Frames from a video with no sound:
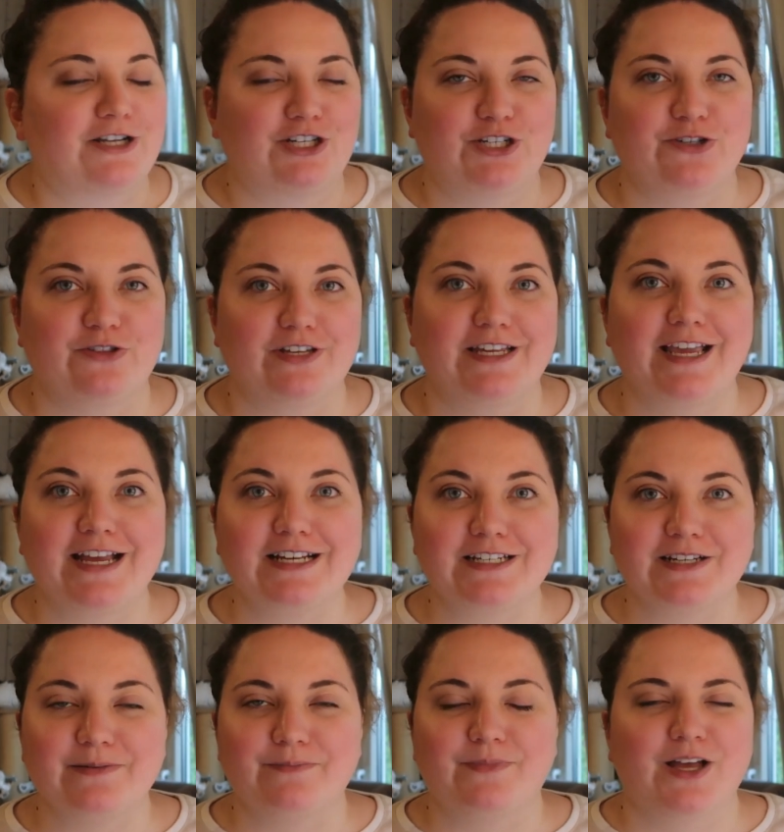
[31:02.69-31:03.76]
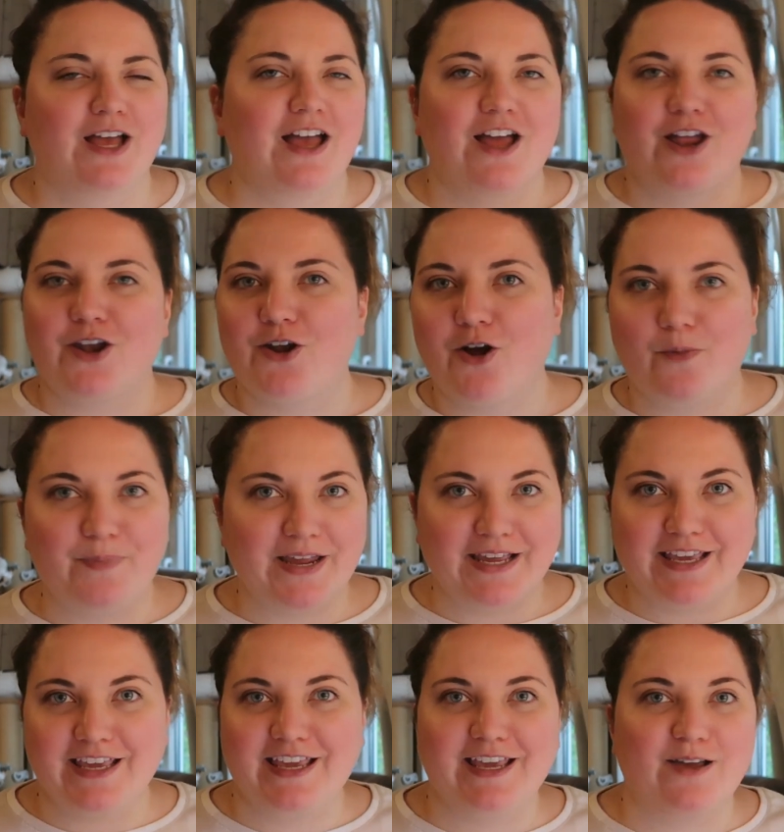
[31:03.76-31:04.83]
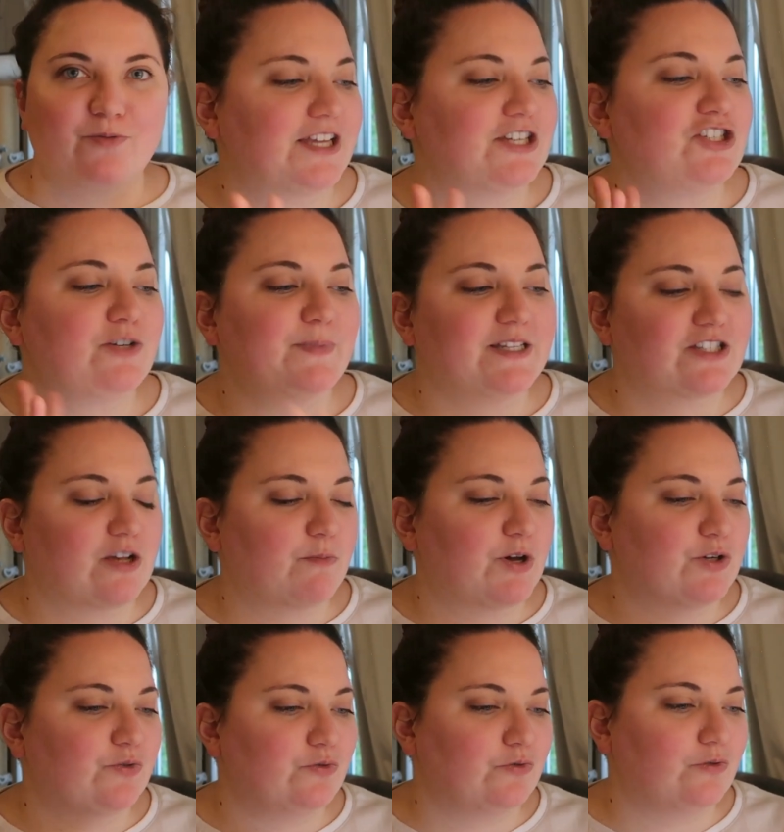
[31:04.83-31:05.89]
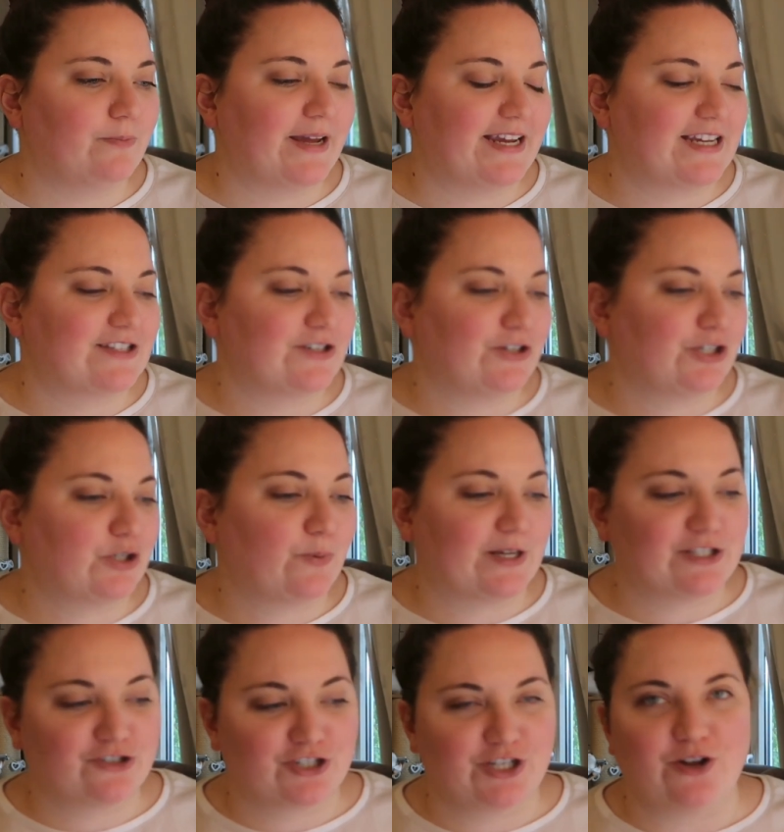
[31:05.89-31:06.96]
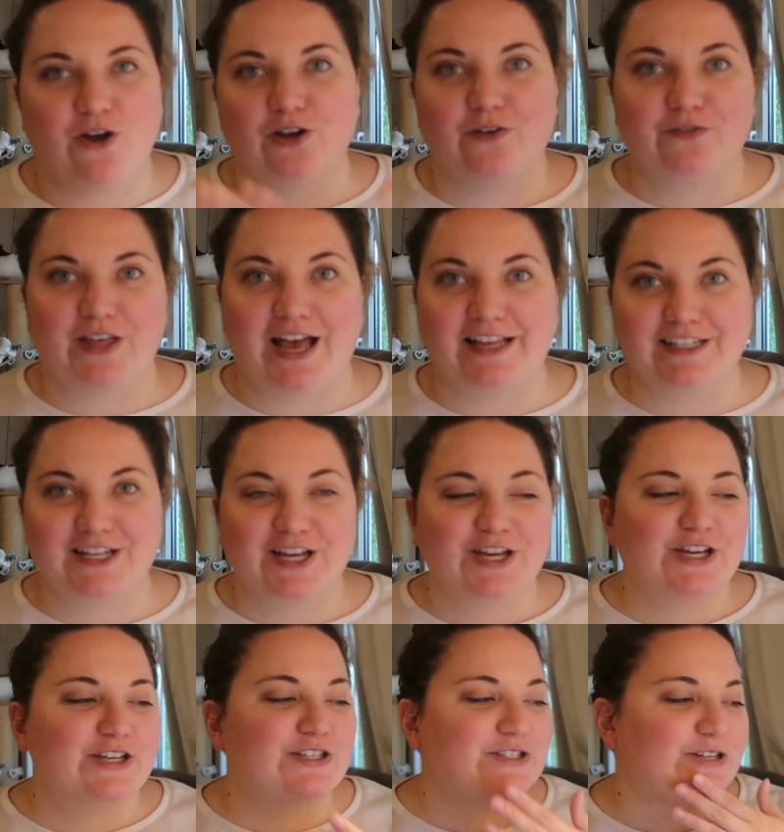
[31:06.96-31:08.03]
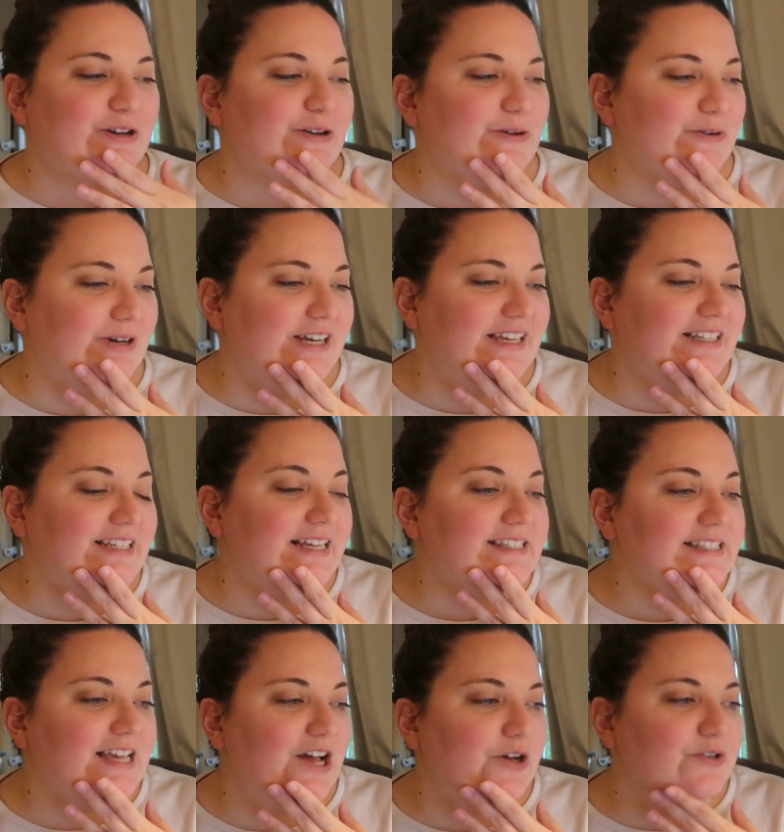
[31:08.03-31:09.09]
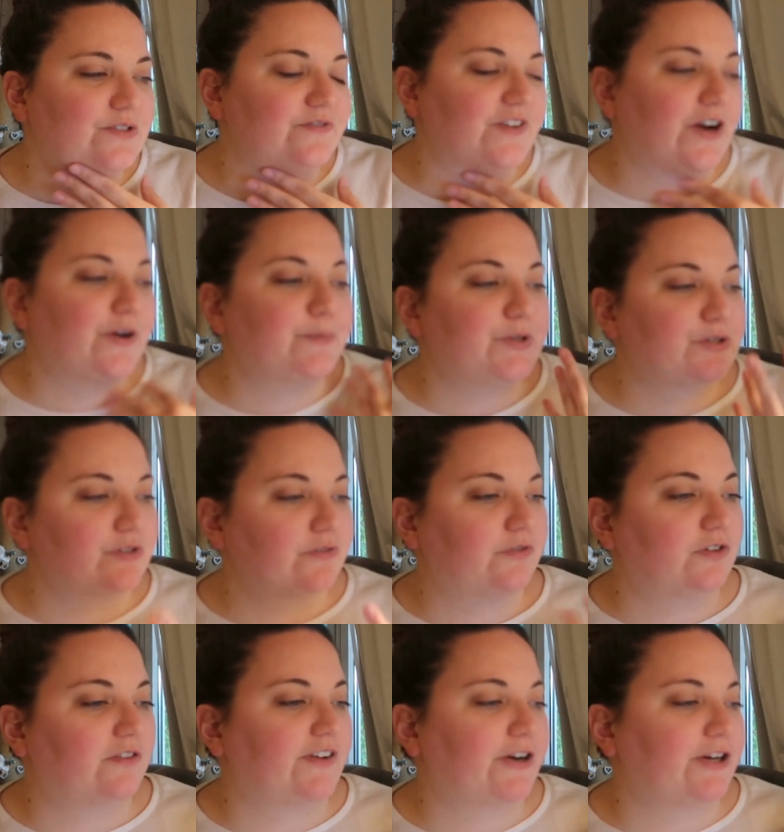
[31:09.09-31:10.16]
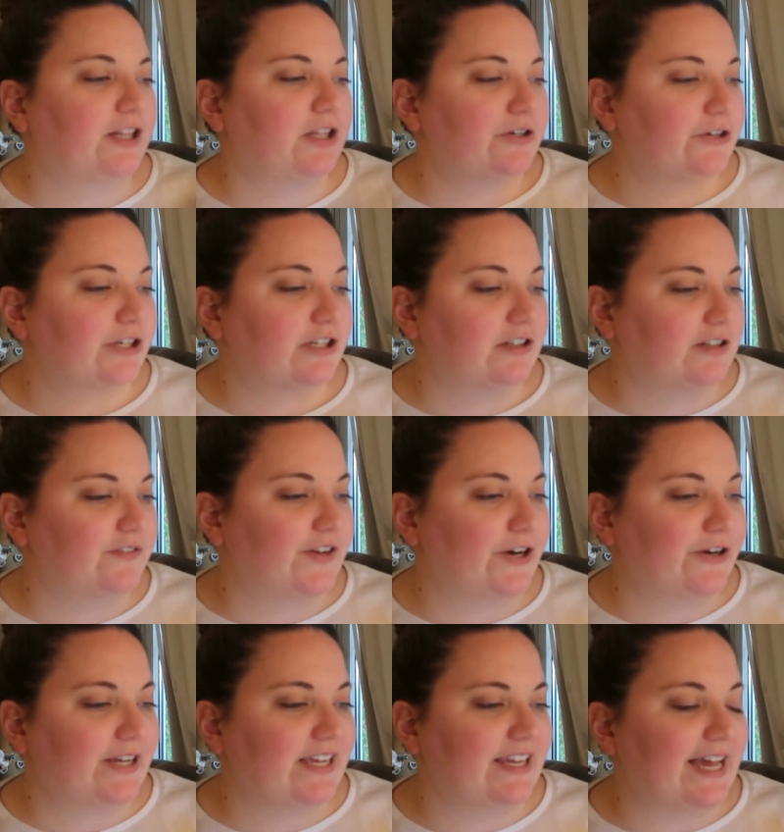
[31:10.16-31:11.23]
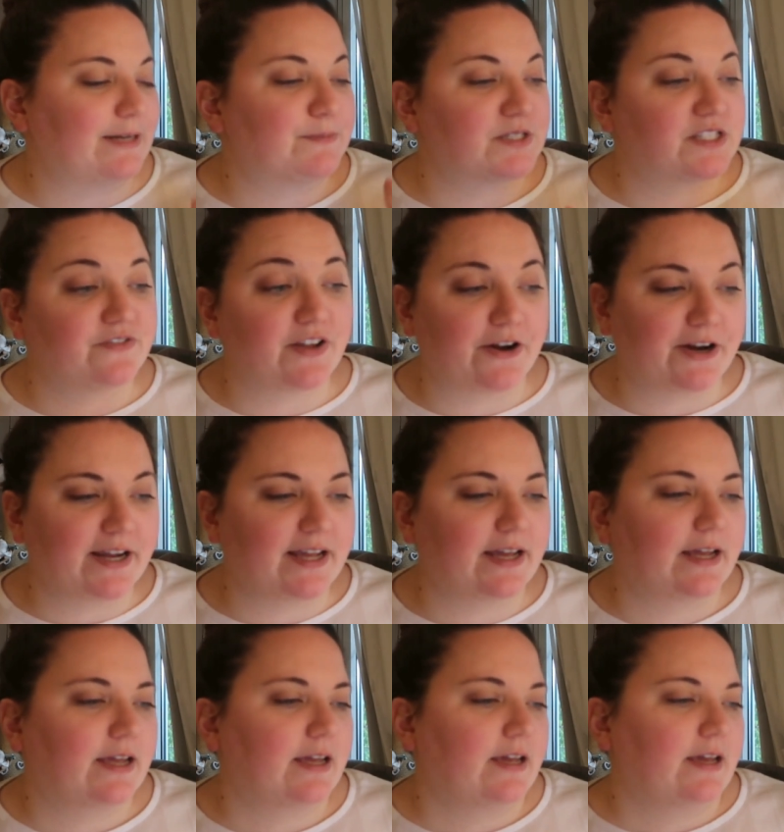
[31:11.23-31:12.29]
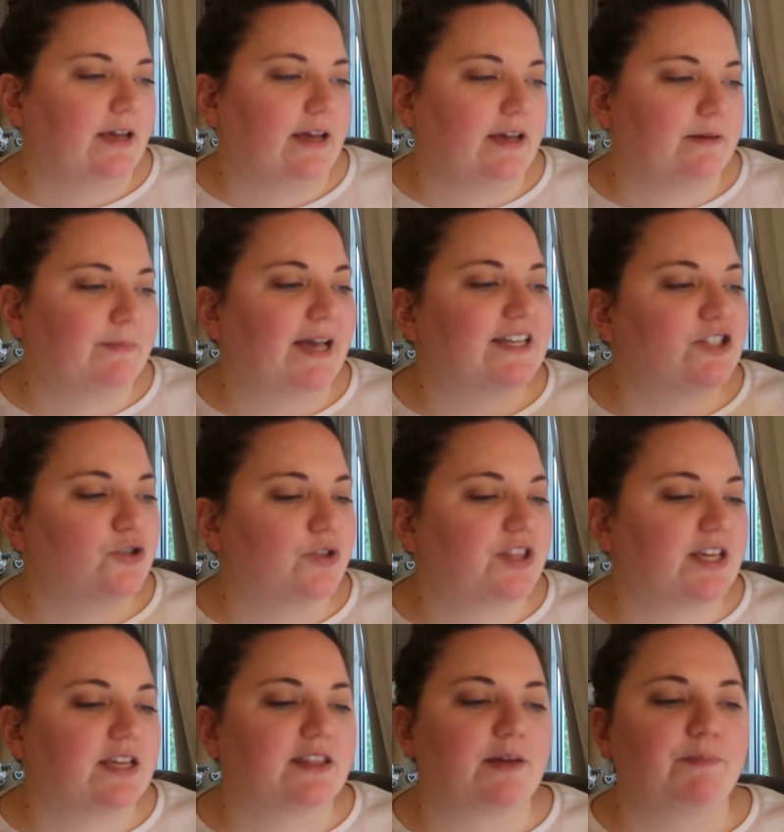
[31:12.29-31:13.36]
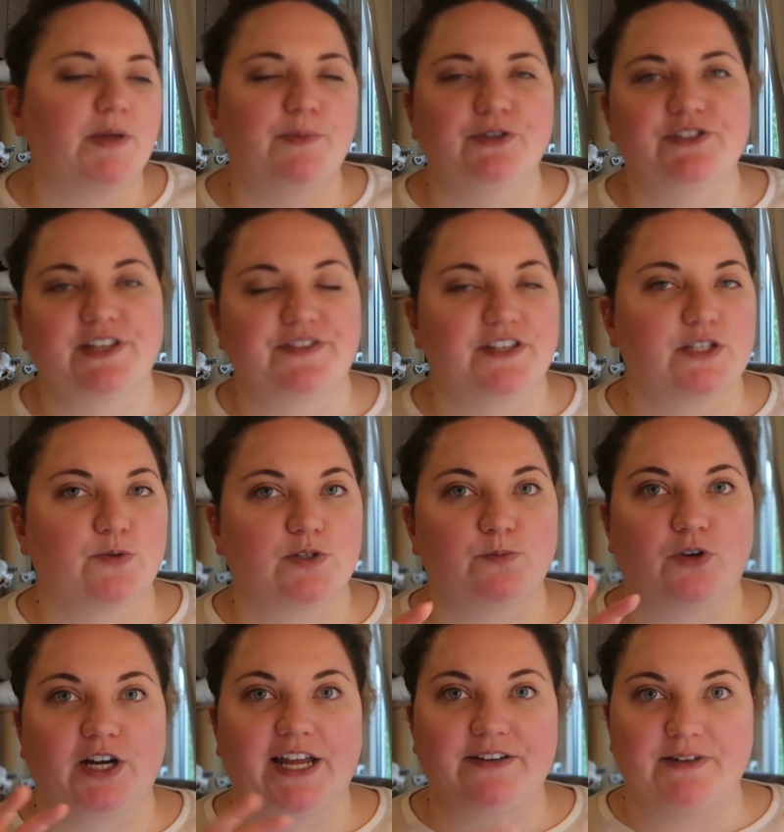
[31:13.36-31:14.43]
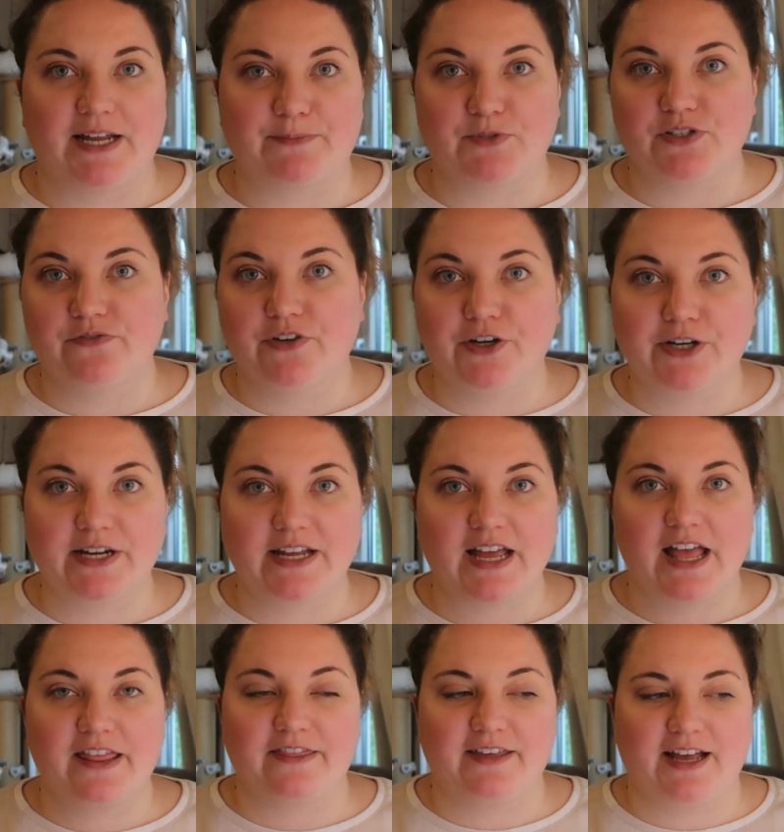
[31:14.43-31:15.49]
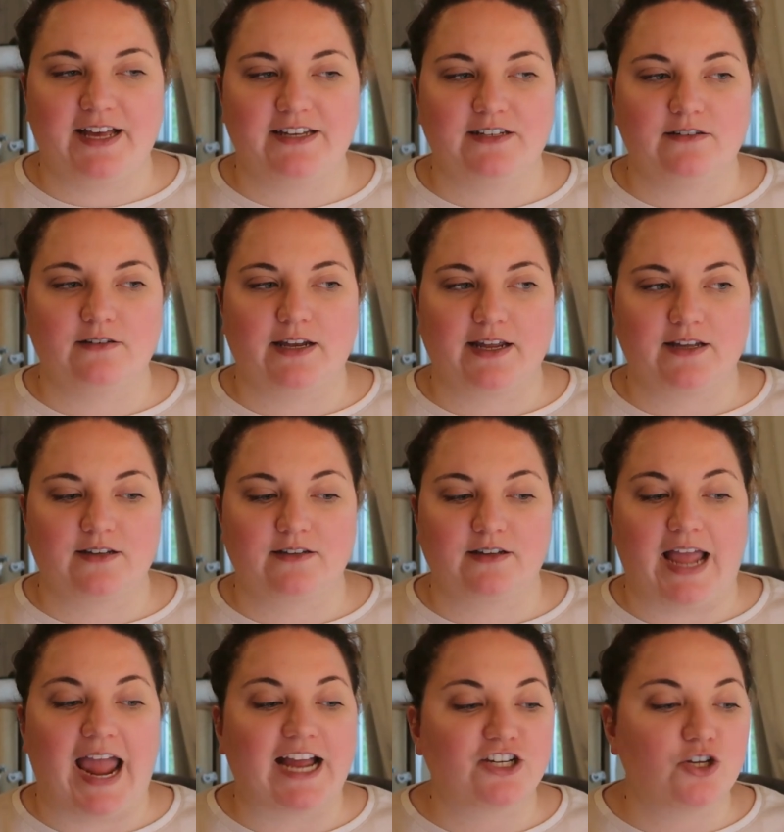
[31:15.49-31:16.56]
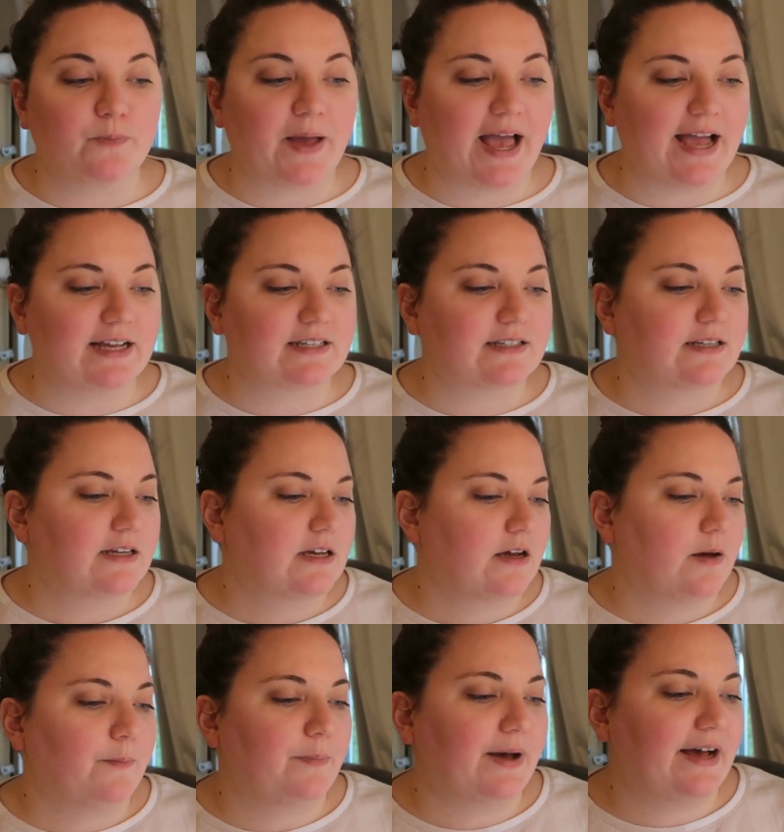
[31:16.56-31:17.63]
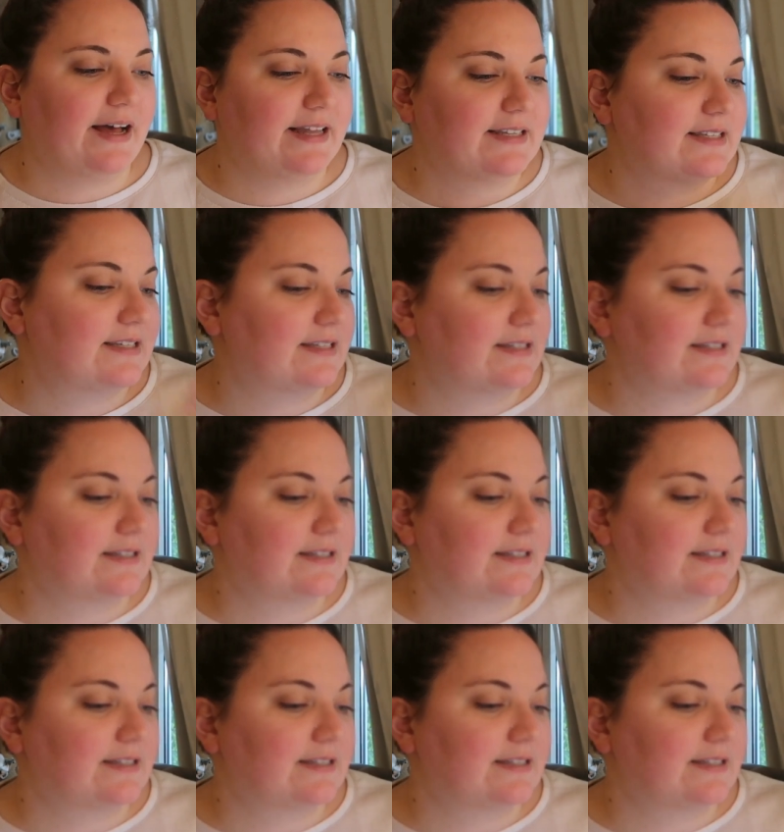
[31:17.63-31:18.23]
magic to the kingdom. No biggie. And then she meets someone who makes her question all of that. So it does sound very beautiful, very lyrical, very atmospheric. I do think that people said this was more atmospheric than like action-packed, but